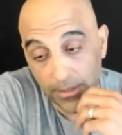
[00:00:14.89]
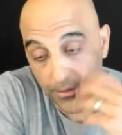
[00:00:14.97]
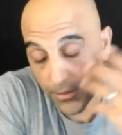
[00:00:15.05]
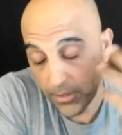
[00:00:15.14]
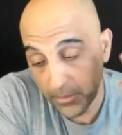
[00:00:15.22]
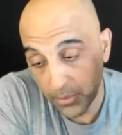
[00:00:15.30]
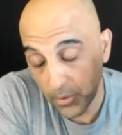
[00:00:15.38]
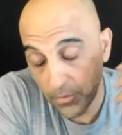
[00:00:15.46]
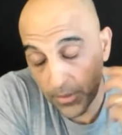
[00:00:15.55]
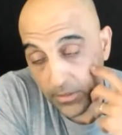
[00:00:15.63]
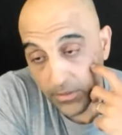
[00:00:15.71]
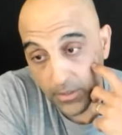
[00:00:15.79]
has already
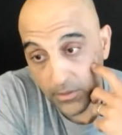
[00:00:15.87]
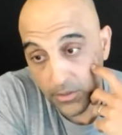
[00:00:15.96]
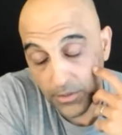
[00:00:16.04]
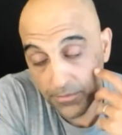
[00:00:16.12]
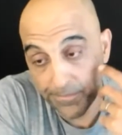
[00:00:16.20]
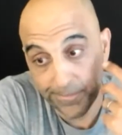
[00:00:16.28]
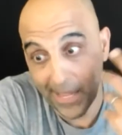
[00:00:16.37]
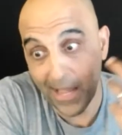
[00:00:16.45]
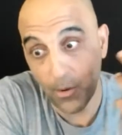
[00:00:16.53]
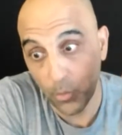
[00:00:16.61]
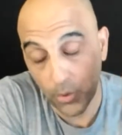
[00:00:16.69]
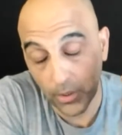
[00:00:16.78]
proven to just
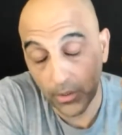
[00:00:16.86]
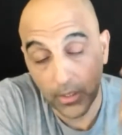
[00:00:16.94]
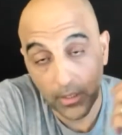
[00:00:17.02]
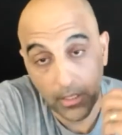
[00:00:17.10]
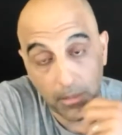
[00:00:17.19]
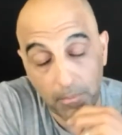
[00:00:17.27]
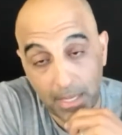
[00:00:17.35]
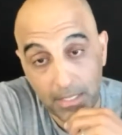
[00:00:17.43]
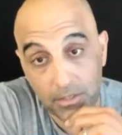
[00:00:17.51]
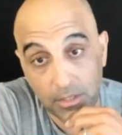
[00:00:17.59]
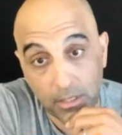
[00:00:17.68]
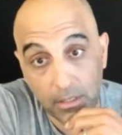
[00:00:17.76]
not work in
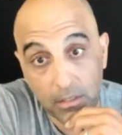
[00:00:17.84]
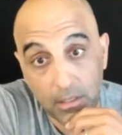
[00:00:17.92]
medicine.